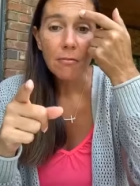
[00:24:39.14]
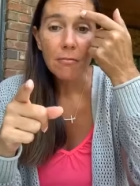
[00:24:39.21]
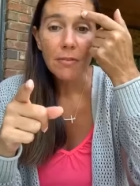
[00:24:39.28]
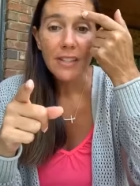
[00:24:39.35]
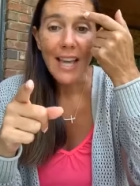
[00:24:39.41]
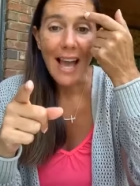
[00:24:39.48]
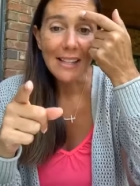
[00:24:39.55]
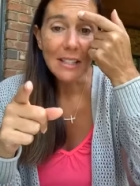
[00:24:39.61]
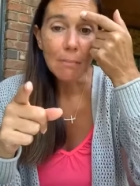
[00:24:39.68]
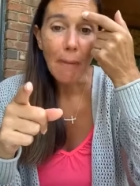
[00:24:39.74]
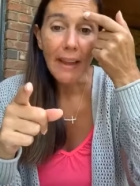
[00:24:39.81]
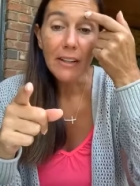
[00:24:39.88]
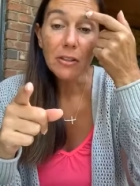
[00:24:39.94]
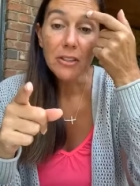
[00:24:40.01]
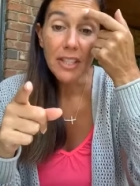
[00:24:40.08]
Yes,
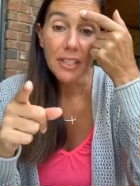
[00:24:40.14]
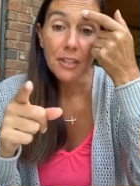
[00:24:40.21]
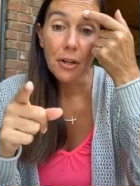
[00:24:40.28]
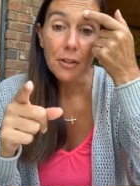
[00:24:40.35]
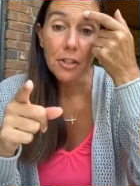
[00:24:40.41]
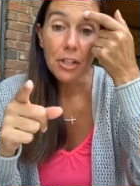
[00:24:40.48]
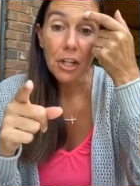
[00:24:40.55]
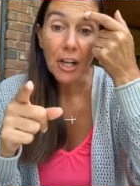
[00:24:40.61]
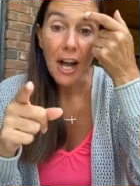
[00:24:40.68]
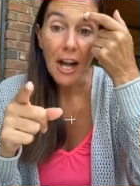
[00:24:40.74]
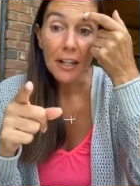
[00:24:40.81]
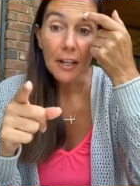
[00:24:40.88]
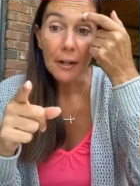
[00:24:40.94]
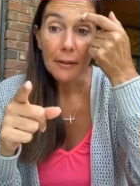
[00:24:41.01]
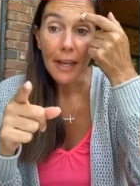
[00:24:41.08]
Michael did go to
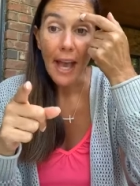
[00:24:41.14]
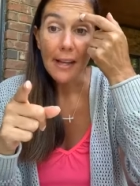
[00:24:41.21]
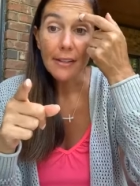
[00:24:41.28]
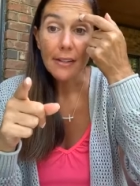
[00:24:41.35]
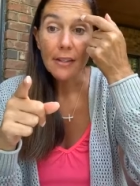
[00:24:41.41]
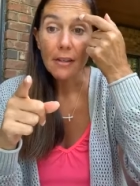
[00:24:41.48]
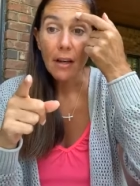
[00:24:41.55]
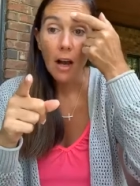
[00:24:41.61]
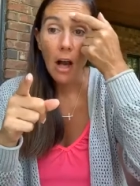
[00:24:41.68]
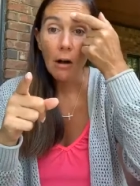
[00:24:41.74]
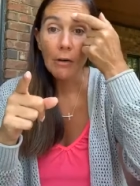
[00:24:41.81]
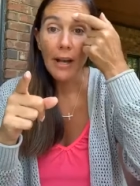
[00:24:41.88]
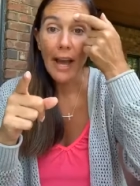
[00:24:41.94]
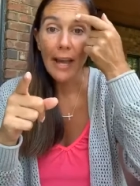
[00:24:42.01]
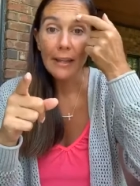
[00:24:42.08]
Chicago. Yes.
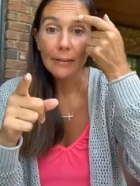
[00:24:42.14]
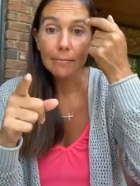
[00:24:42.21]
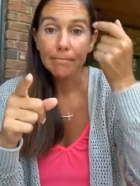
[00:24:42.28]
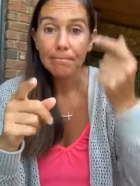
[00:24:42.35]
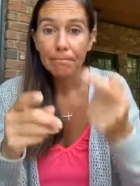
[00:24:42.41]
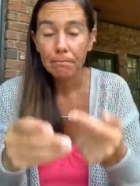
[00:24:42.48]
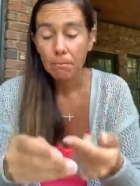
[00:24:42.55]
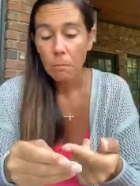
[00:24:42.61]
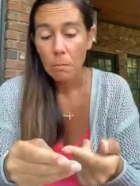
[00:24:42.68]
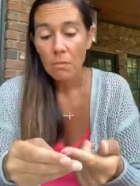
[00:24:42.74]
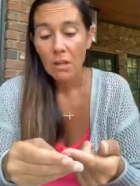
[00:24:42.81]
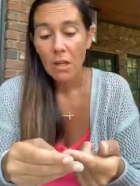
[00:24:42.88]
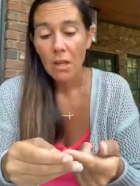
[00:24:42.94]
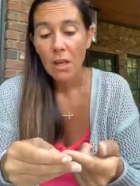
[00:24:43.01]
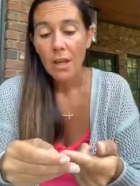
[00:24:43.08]
Okay.
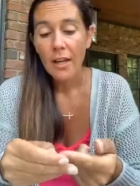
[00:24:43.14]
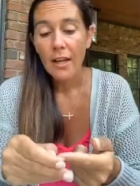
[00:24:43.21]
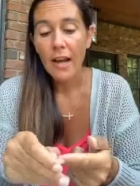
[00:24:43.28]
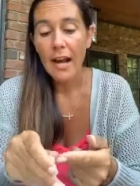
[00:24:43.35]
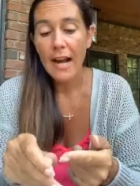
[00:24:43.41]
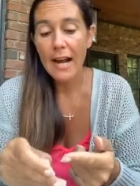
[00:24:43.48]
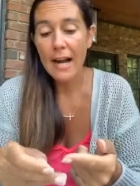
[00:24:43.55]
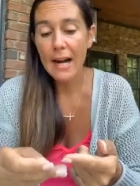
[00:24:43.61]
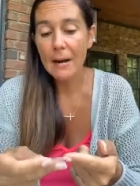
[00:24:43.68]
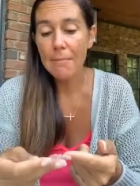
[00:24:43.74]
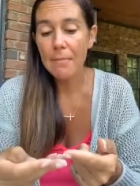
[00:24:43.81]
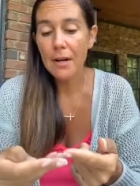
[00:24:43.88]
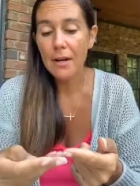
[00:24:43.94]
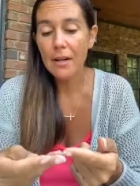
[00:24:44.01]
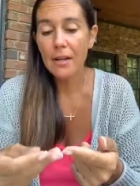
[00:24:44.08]

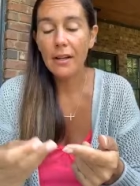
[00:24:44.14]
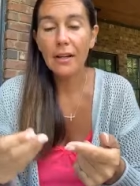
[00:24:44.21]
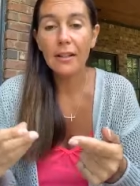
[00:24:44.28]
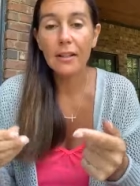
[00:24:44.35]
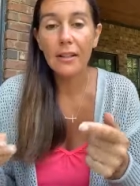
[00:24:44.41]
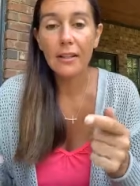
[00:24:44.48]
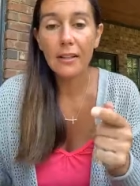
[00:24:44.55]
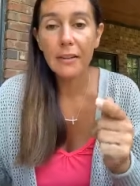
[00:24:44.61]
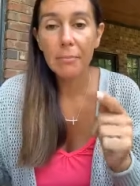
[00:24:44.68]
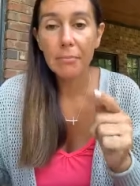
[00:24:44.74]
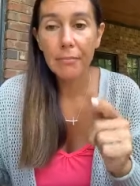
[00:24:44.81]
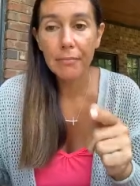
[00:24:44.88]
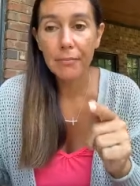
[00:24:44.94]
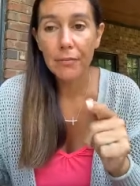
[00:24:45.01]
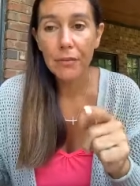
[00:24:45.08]
Um,
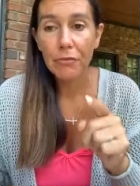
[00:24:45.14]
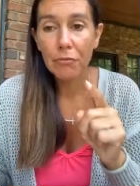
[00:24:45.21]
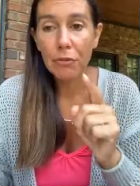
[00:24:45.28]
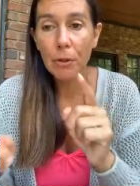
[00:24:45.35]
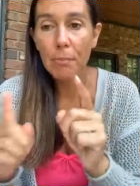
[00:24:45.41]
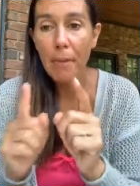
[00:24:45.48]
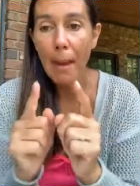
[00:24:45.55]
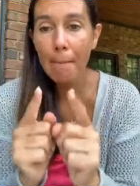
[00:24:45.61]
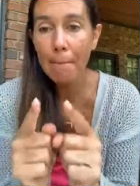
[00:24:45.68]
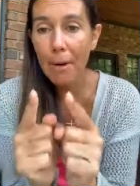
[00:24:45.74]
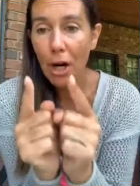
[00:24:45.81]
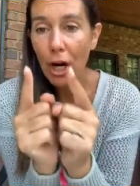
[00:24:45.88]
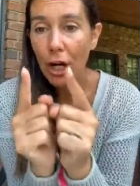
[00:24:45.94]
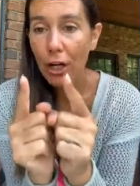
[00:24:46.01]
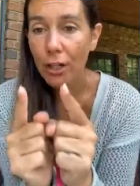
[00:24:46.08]

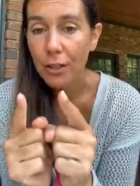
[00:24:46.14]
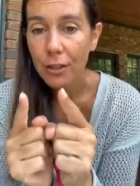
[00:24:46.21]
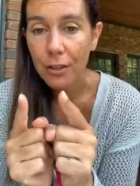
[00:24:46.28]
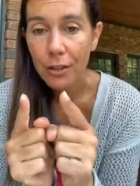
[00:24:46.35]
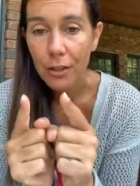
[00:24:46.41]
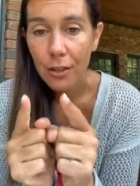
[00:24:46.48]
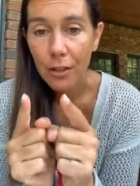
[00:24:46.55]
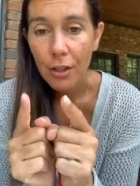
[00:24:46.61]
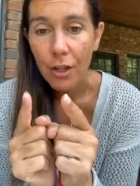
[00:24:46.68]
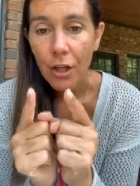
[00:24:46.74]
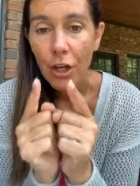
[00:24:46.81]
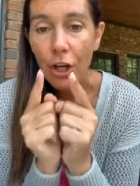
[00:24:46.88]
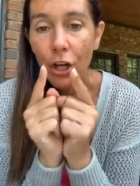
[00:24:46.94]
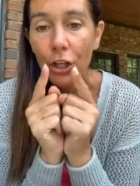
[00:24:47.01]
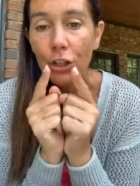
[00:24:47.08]
remember,
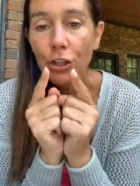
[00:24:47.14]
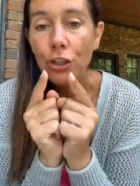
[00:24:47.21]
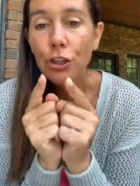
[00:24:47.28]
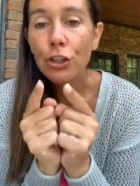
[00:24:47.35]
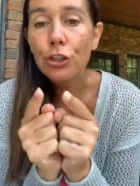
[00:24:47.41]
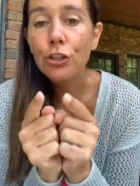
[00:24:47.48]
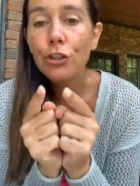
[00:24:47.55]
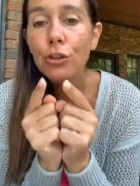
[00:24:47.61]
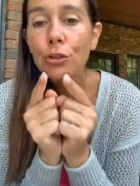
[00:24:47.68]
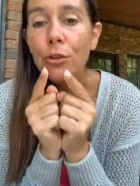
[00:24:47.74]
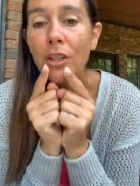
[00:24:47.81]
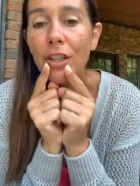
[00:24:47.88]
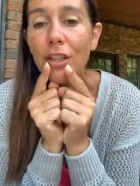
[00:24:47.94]
you,